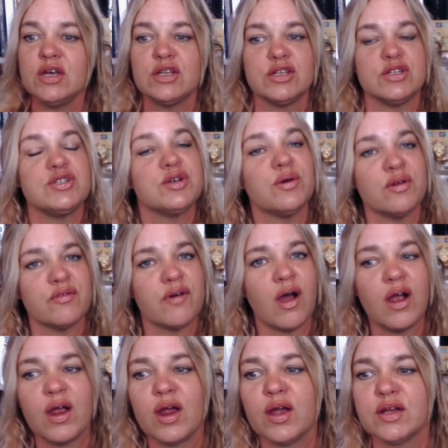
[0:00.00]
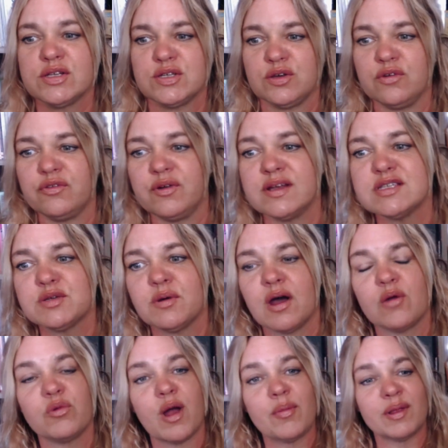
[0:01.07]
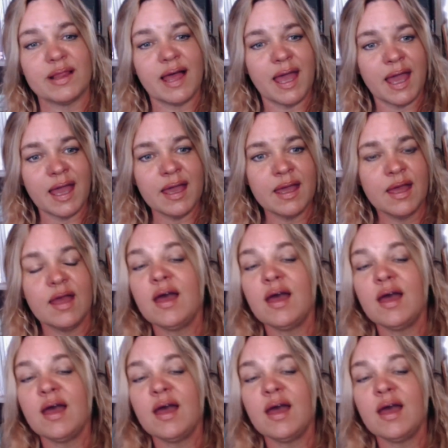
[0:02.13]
to Joan of Arc to Francois Rabelais,